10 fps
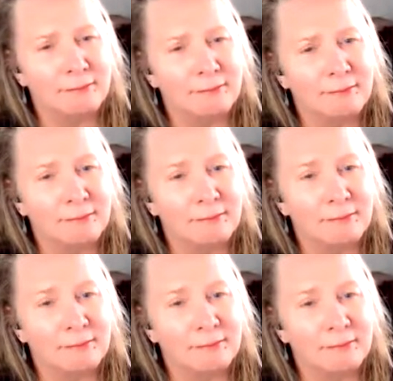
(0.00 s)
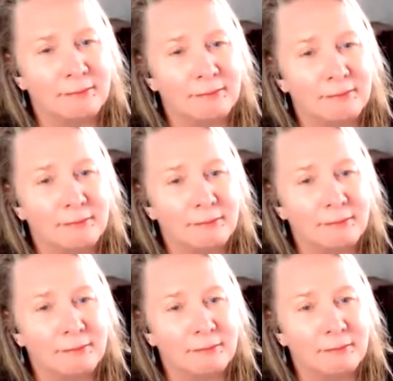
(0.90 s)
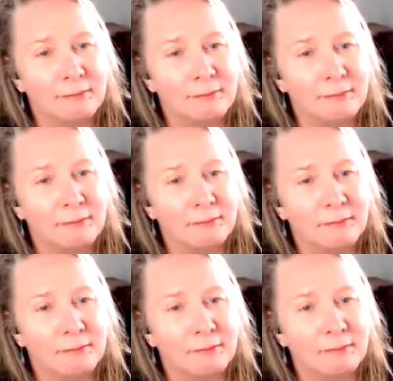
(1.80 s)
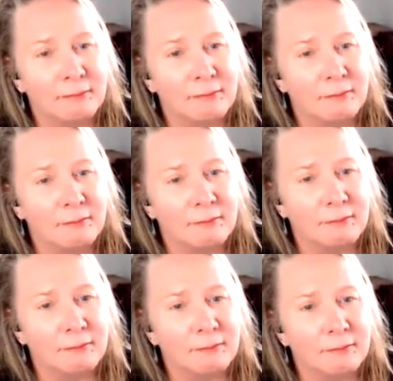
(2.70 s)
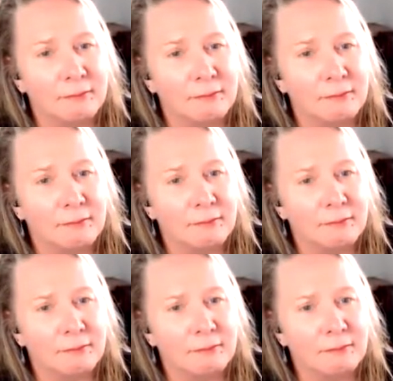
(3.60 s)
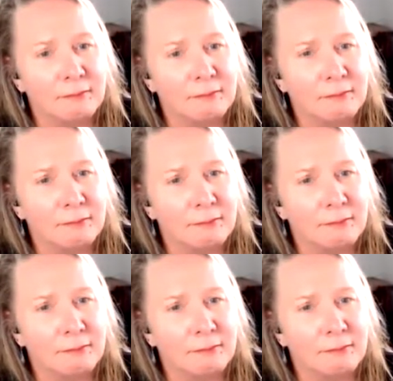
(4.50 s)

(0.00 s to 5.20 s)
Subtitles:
No words are spoken by the person on screen.